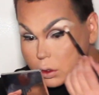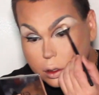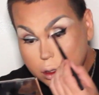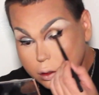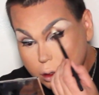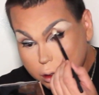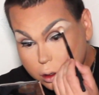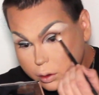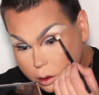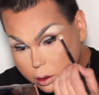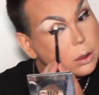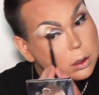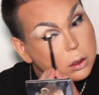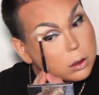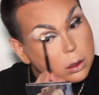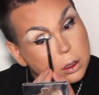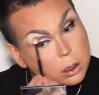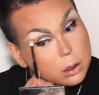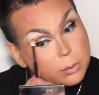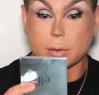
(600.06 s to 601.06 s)
to be buffing it into my
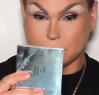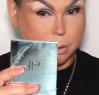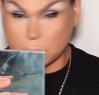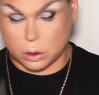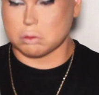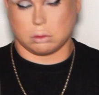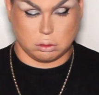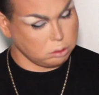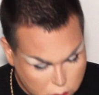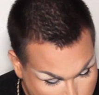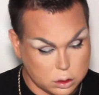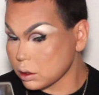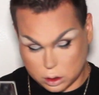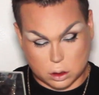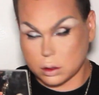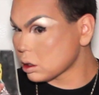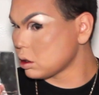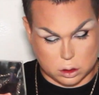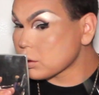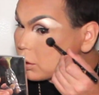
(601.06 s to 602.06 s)
eyebrows
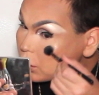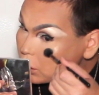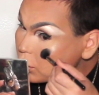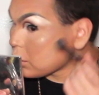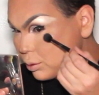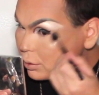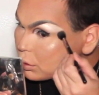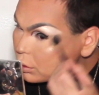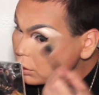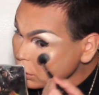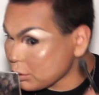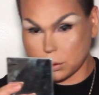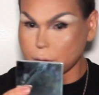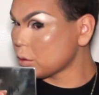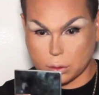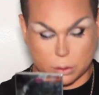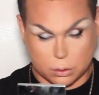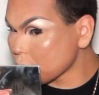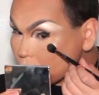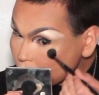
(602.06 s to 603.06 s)
and my
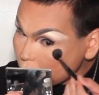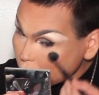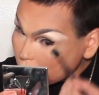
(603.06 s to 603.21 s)
cheek